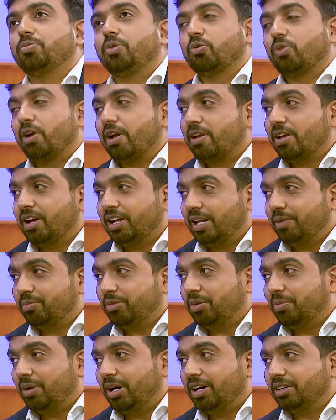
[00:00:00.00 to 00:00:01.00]
about India and
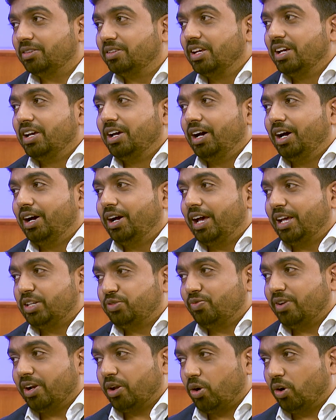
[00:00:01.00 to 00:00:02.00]
Ahmedabad
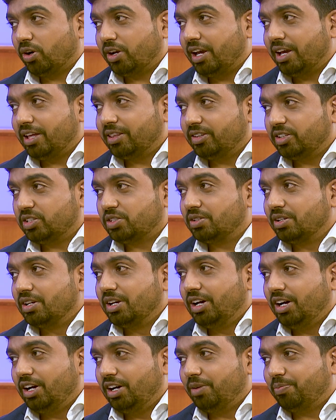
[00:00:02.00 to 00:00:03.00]
as we are talking in this
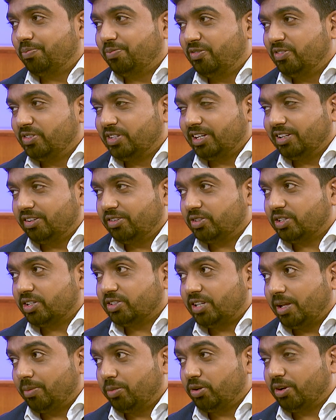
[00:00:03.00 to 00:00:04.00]
physical
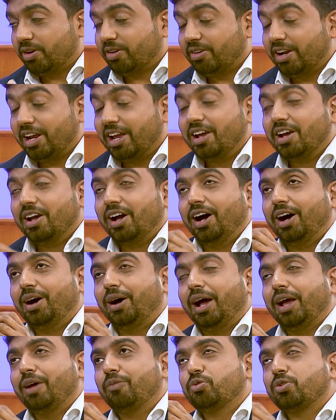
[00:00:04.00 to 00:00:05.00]
research laboratory.
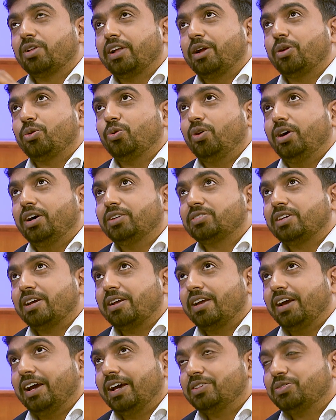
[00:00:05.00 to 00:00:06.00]
I would like to ask,
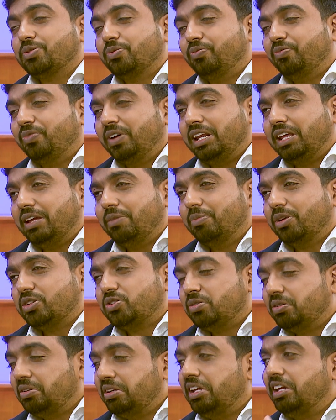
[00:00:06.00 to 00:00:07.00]
India has a very
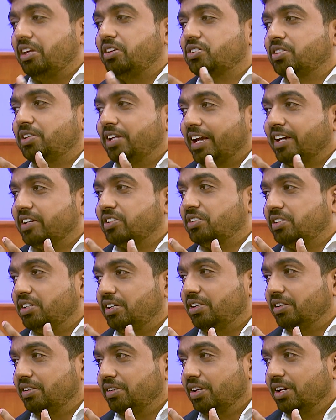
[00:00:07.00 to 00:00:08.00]
much rich
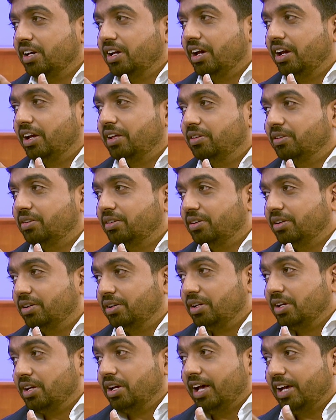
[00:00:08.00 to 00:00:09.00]
legacy
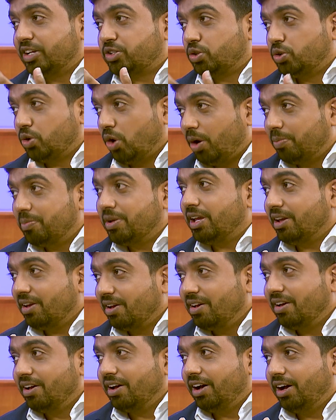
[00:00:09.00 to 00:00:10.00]
in astronomy,
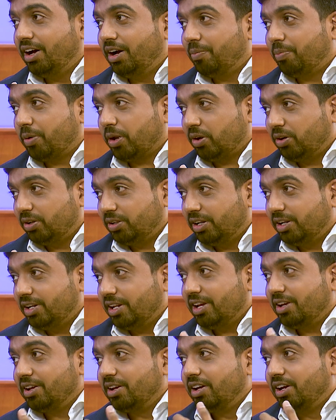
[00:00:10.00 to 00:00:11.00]

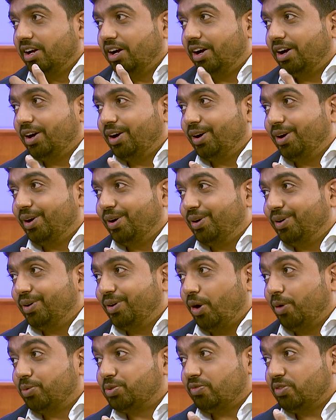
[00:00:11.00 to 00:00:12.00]
particularly
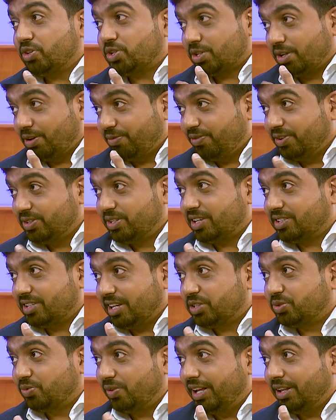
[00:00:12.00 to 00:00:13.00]
observational physics
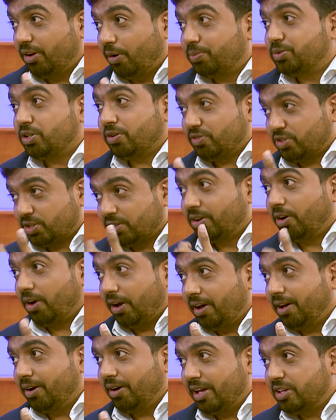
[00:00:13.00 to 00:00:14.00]
as well, observational
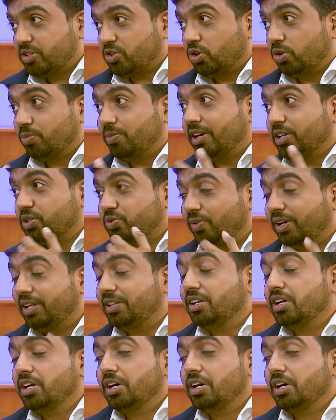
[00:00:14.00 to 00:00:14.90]
astronomy as well.